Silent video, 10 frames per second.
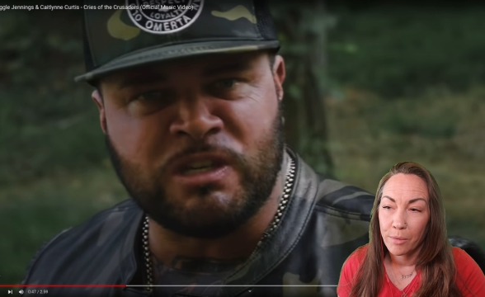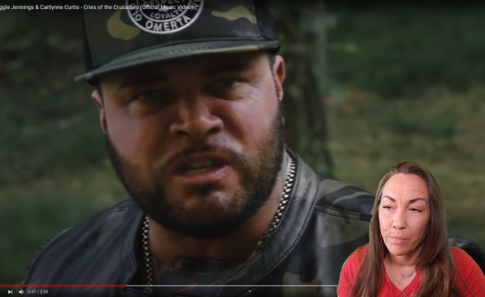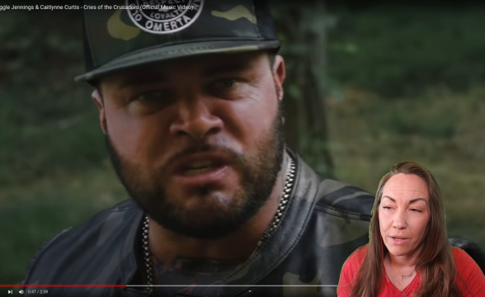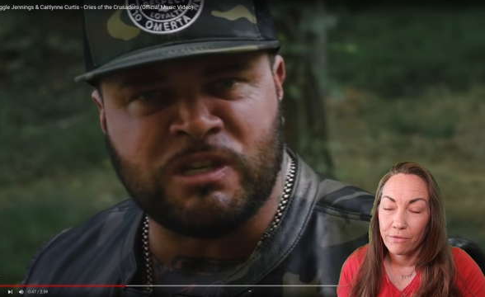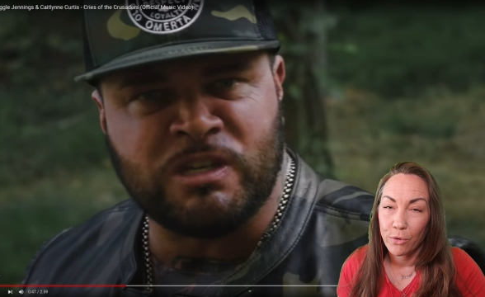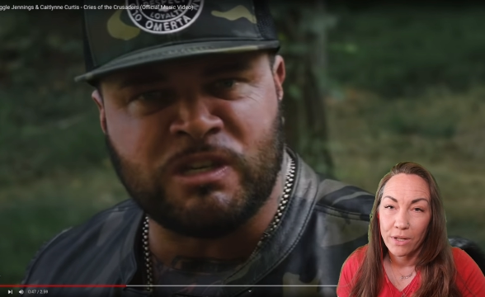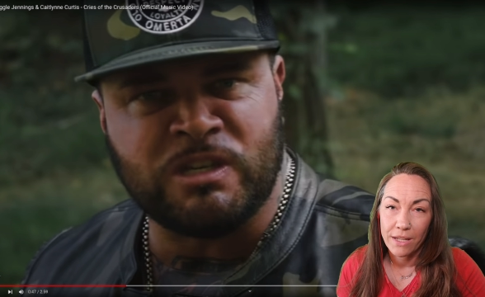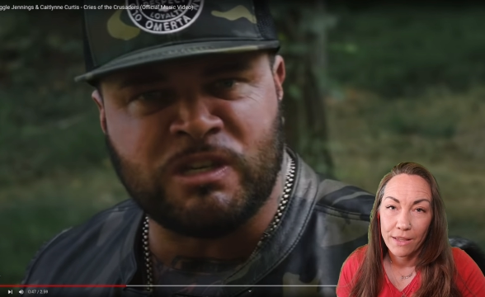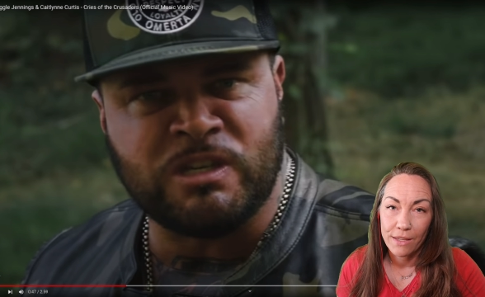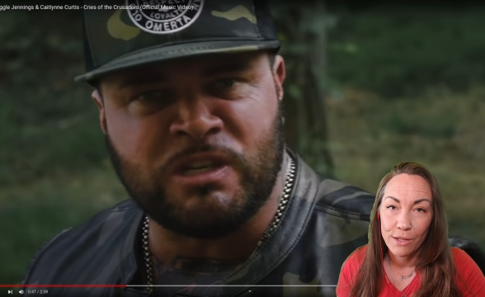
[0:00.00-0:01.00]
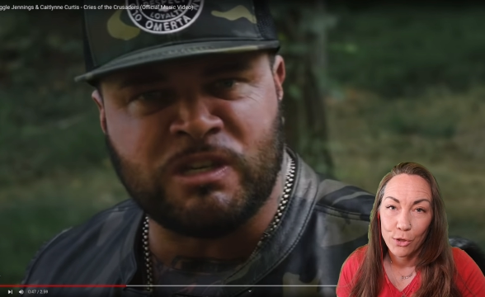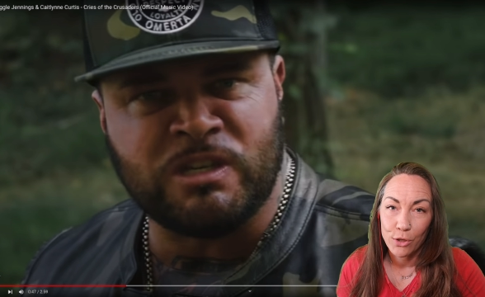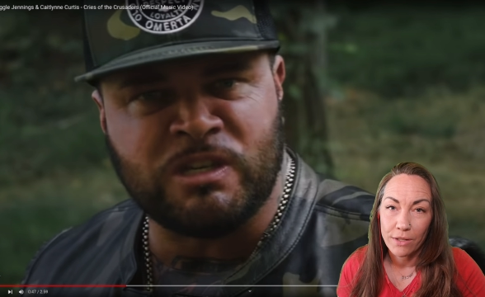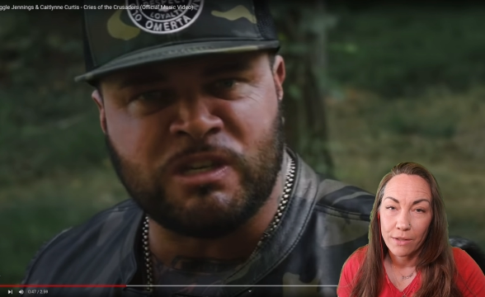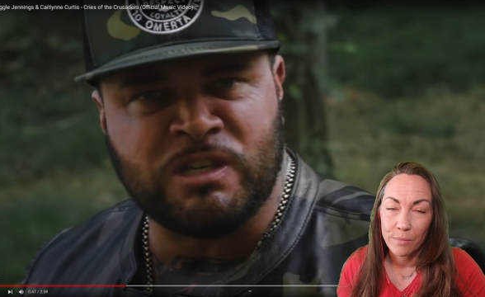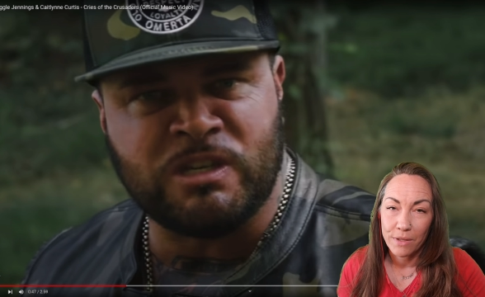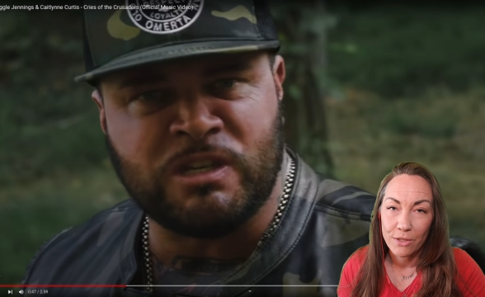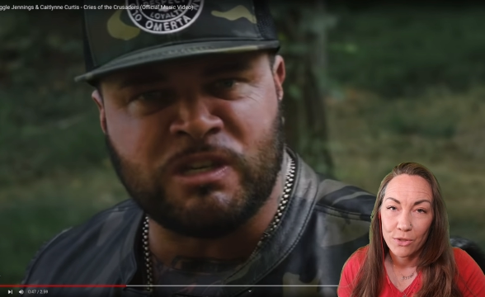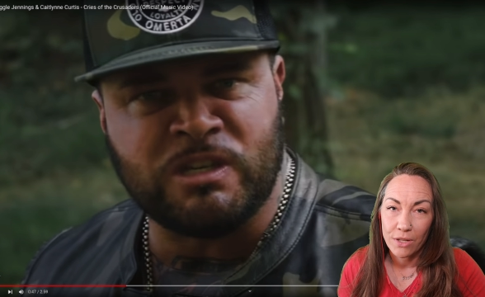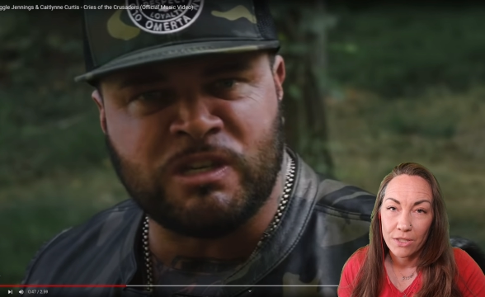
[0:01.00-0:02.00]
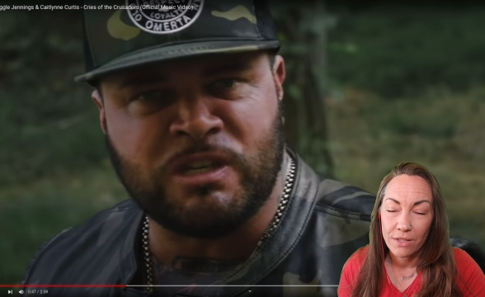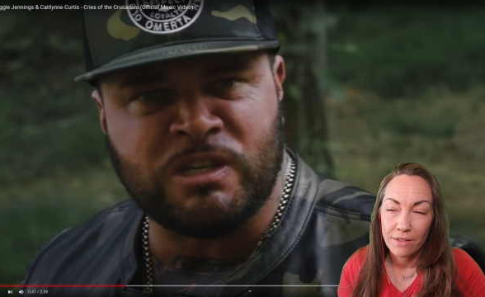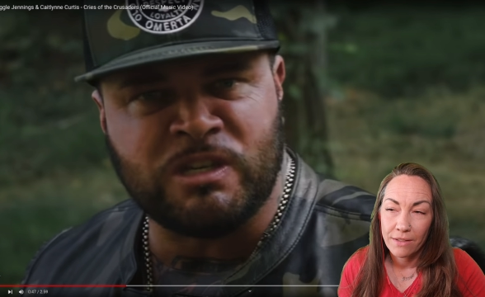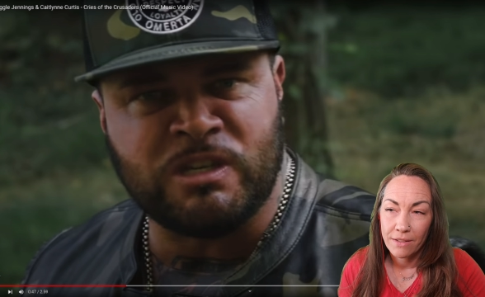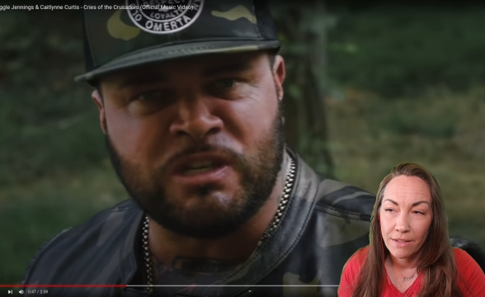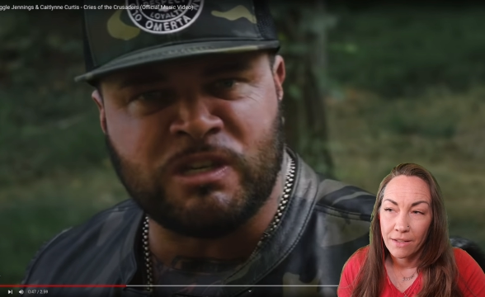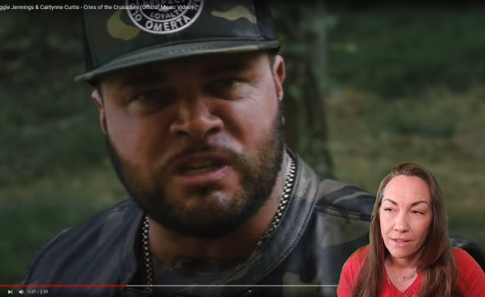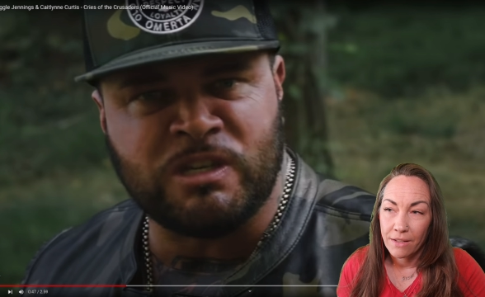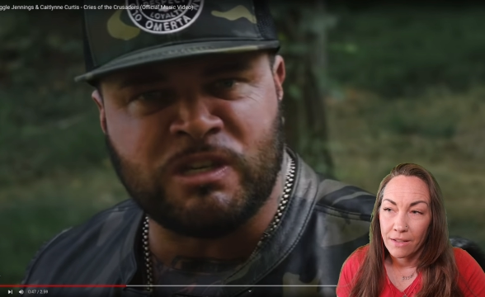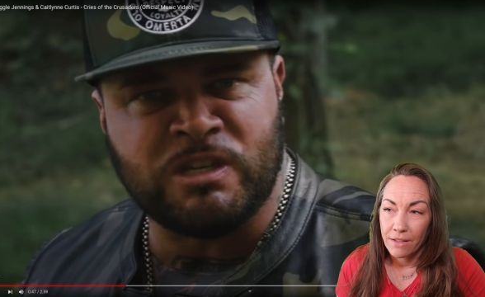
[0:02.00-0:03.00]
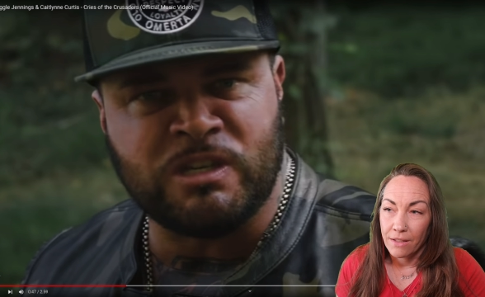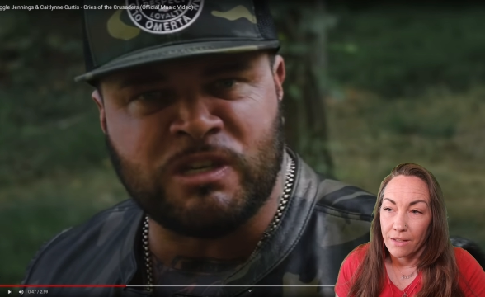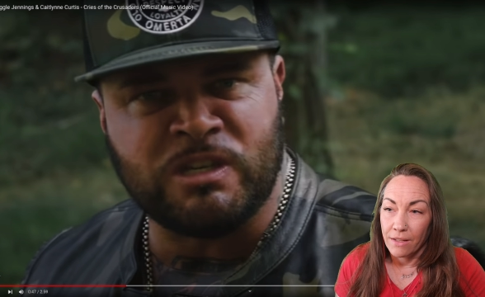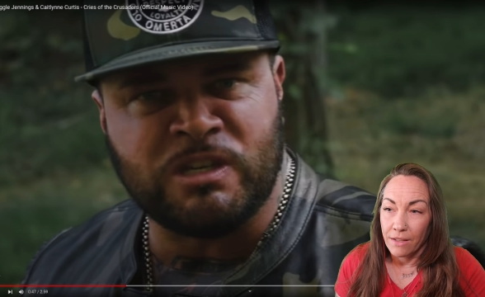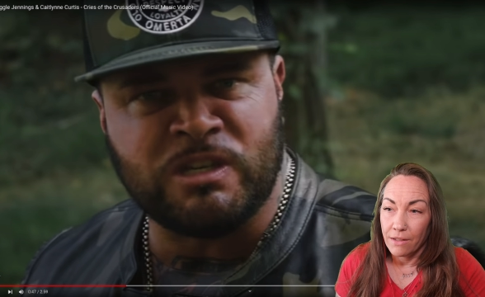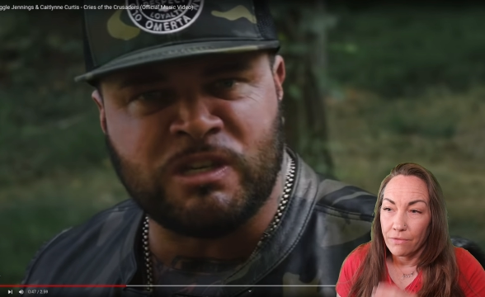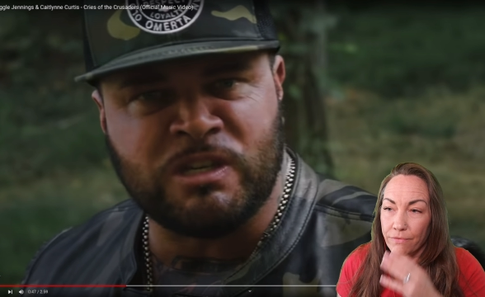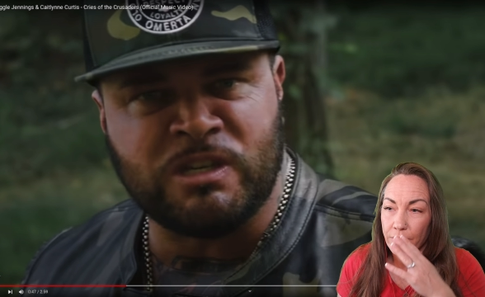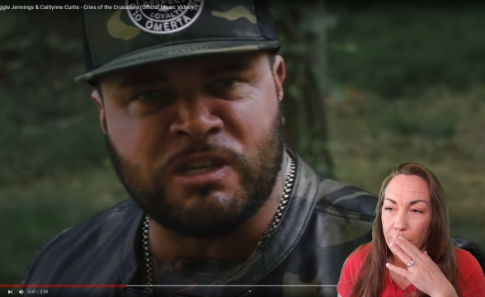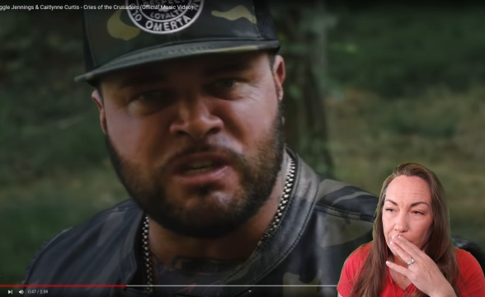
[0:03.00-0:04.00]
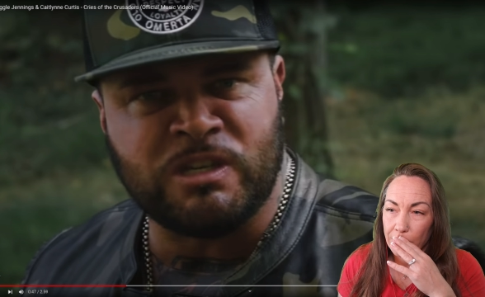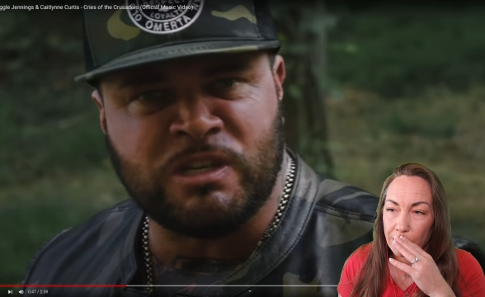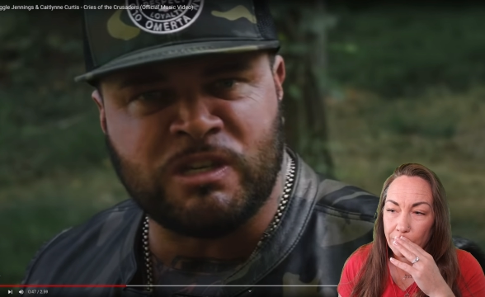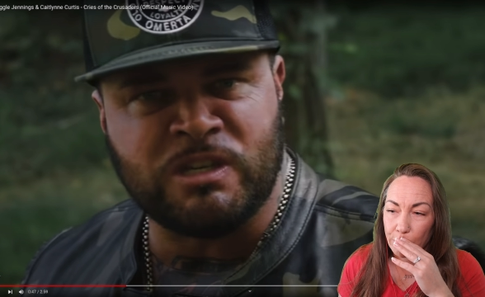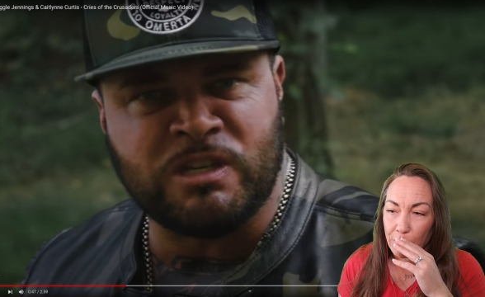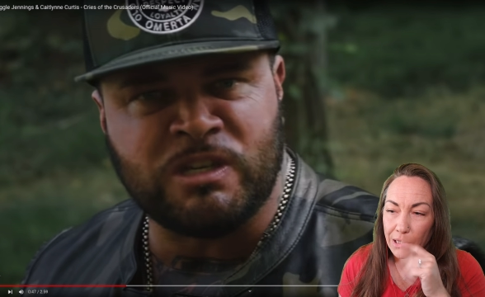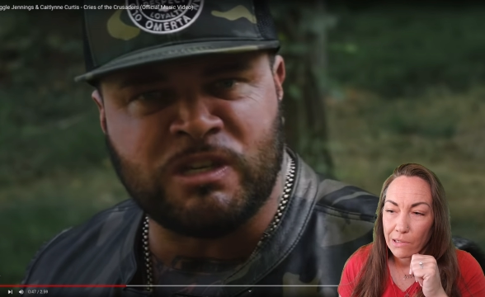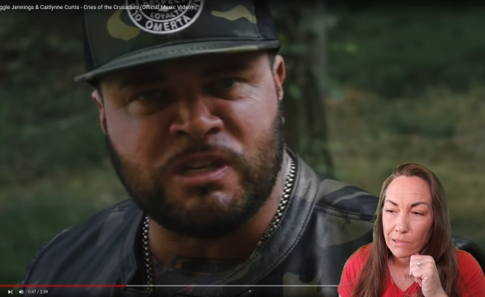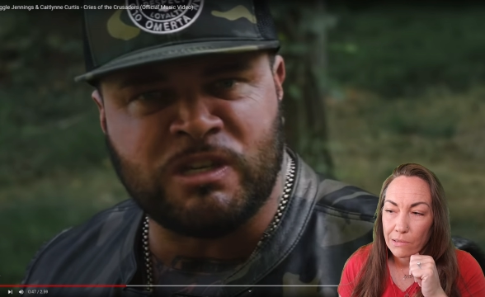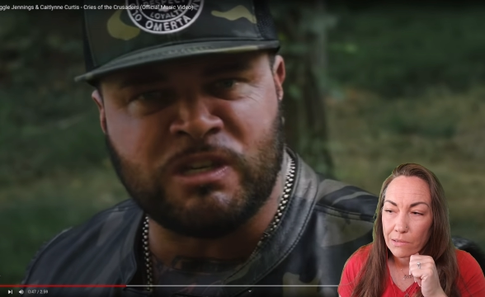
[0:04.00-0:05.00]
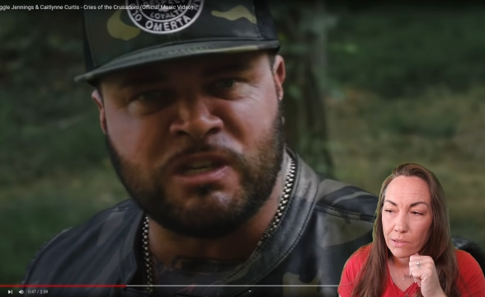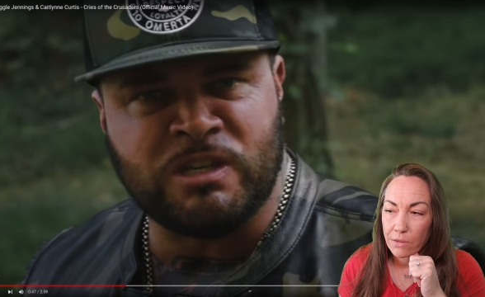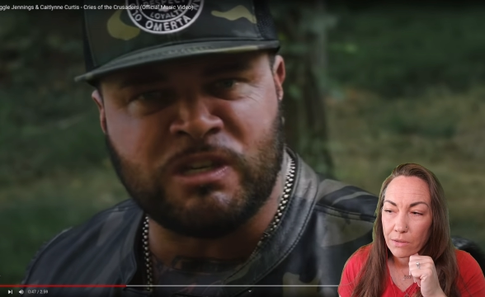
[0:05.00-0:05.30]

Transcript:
Speaker 1: by voting in the current administration. If voting even matters.